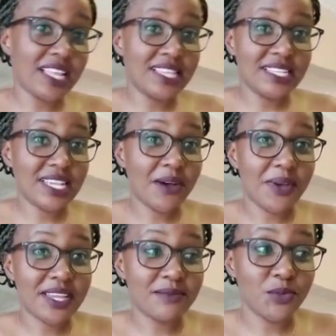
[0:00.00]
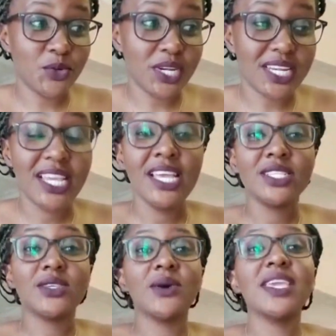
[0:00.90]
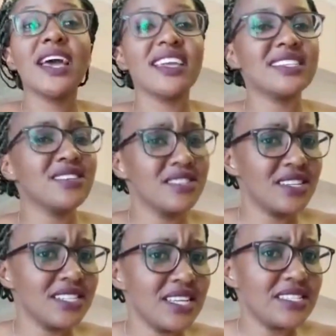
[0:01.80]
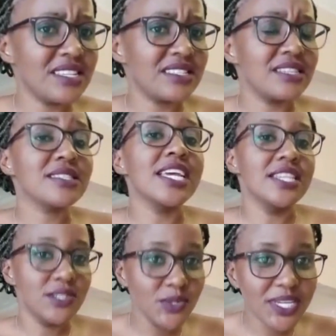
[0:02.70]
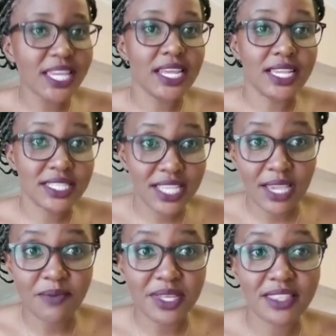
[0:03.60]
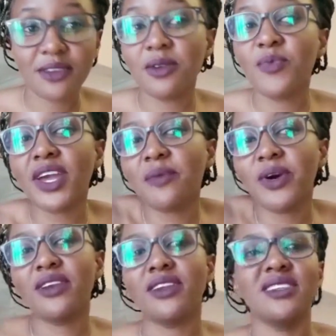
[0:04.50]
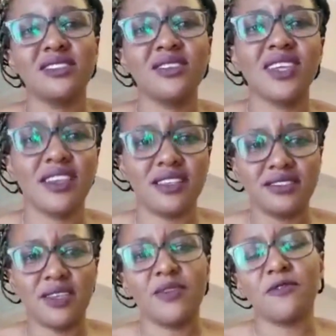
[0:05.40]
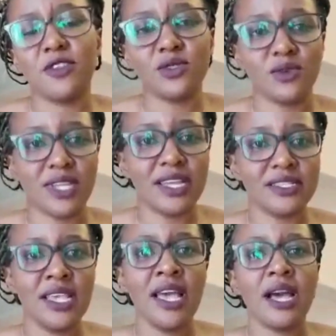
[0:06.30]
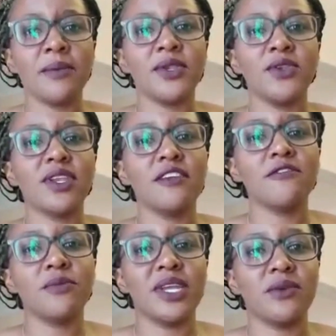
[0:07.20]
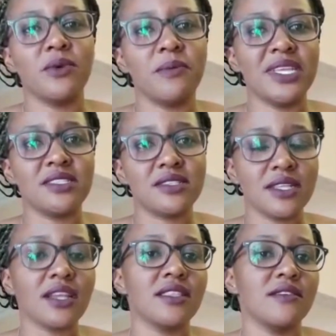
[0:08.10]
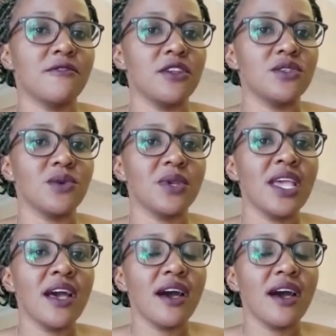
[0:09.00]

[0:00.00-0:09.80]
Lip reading: That's how I can put it. So yeah, it totally does exist, and you can escape it. The good part about it is you can escape the friend zone, guys. I mean, not everybody remains stuck in the friend zone.